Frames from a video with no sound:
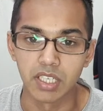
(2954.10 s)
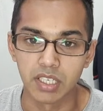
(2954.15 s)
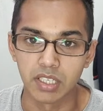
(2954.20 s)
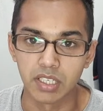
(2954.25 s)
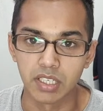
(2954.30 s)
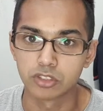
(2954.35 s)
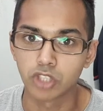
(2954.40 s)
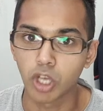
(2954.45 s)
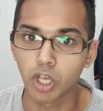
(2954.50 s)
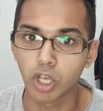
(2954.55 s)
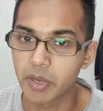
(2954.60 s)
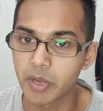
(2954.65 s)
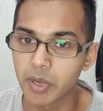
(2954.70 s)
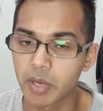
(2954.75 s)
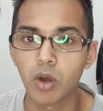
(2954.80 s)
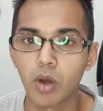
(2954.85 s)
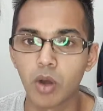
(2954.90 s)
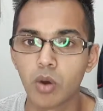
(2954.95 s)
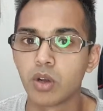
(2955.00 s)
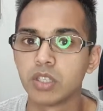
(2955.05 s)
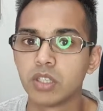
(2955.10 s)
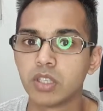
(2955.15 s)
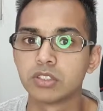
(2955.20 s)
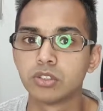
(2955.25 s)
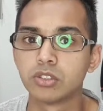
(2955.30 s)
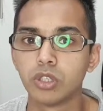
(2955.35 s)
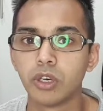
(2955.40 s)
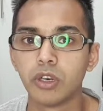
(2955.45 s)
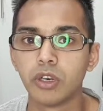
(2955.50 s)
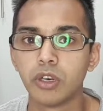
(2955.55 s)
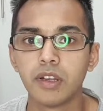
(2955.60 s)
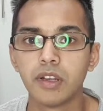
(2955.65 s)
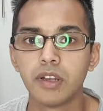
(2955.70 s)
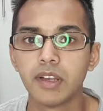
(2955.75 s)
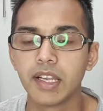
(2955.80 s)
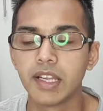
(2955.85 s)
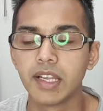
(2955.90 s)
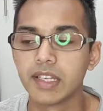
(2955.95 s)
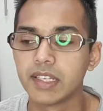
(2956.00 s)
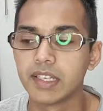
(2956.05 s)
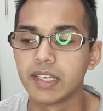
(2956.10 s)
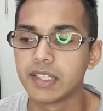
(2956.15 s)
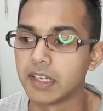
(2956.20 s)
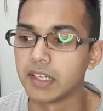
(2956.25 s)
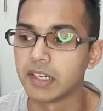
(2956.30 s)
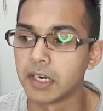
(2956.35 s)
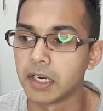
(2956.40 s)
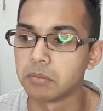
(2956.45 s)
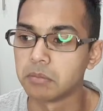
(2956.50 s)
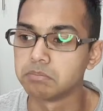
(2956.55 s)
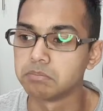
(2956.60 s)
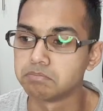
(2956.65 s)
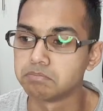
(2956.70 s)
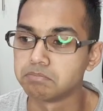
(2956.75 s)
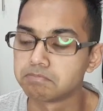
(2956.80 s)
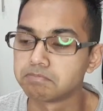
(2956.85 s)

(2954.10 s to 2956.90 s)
Top end power was good. Um,